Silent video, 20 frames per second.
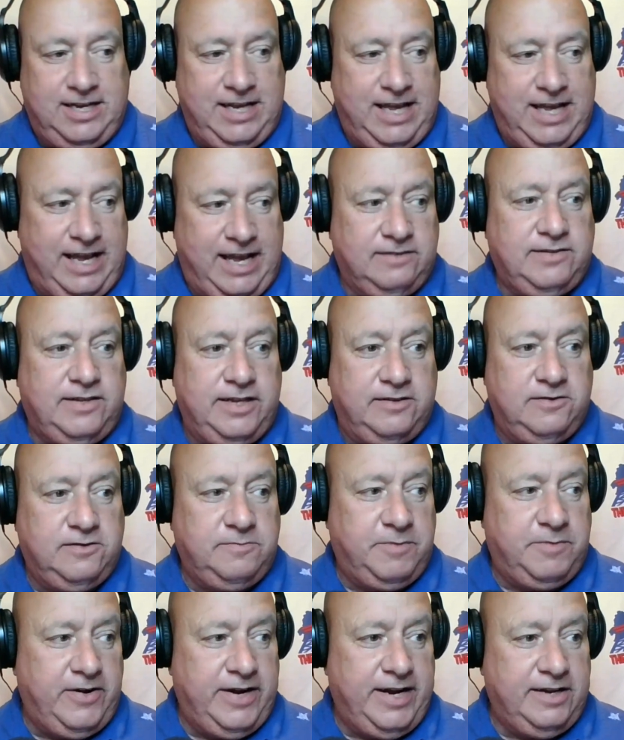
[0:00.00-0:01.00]
enhanced the
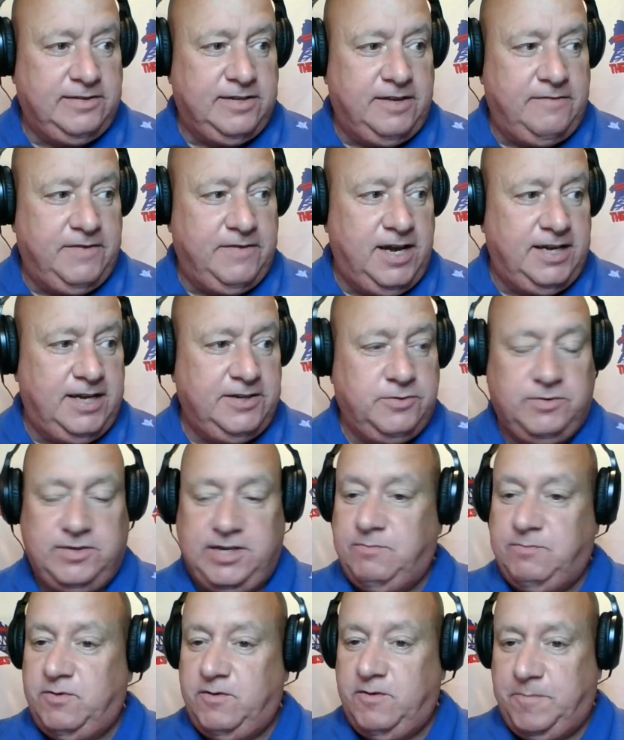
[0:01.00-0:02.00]
experience. I've gone to a
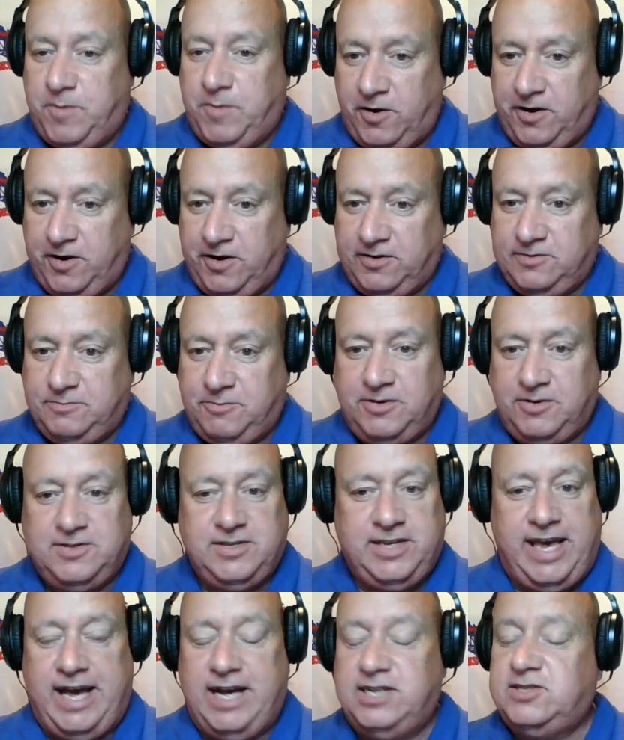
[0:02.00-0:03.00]
number of parks where it's
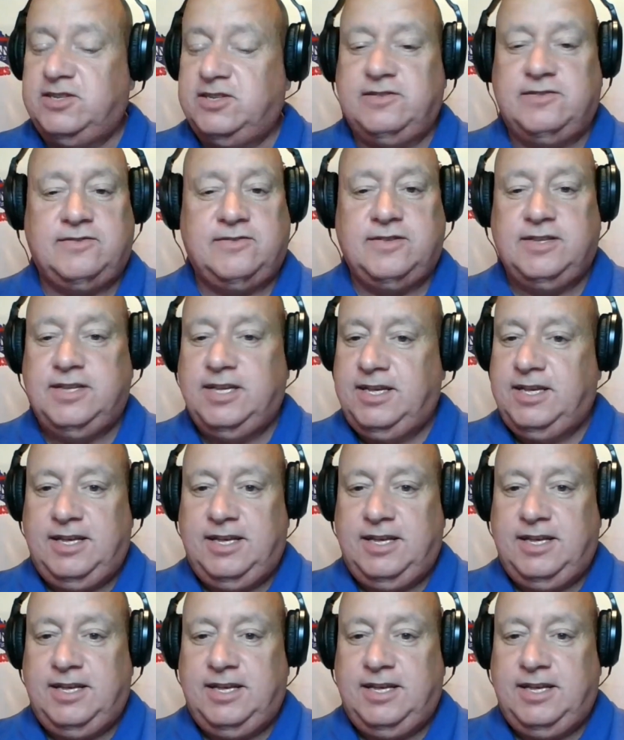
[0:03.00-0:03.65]
cashless.